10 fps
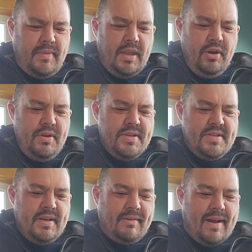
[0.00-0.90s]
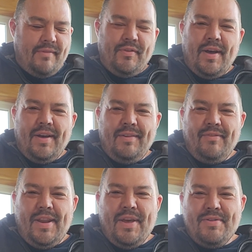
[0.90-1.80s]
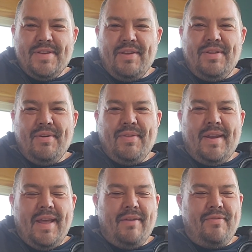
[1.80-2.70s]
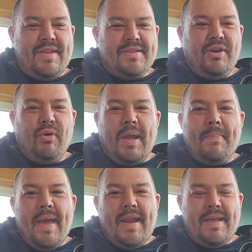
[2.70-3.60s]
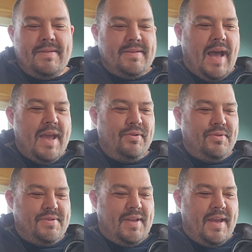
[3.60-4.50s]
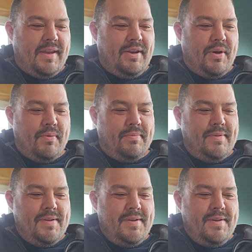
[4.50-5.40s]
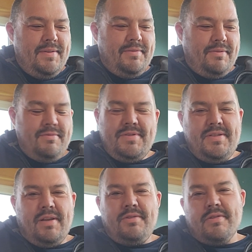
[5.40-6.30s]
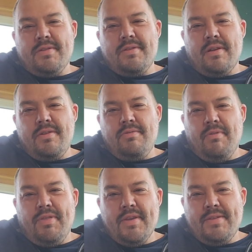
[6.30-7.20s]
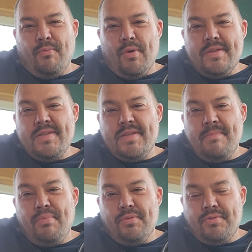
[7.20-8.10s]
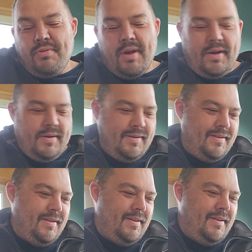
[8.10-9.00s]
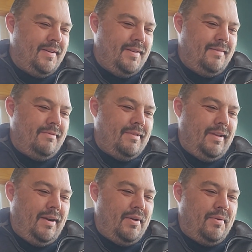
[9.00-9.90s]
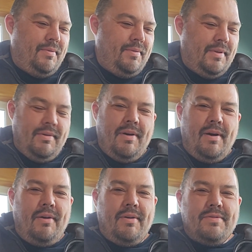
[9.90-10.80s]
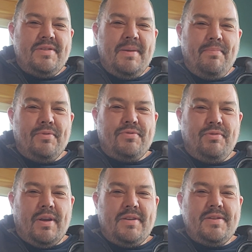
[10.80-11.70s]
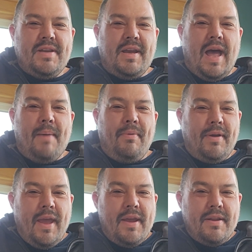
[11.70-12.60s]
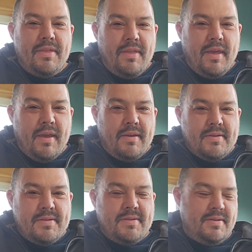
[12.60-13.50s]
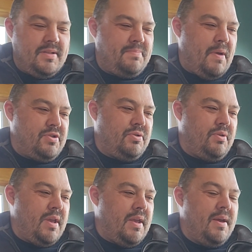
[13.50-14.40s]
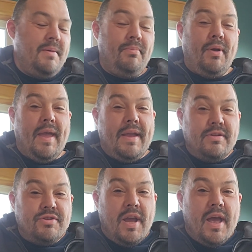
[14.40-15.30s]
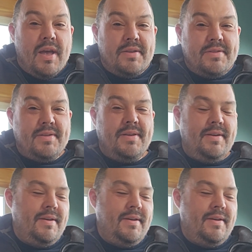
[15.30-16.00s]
you see a lot of videos out there that have these clickbaity titles like, learn such and such with this one simple trick. Well, there are no simple tricks to complicated things, especially playing jazz.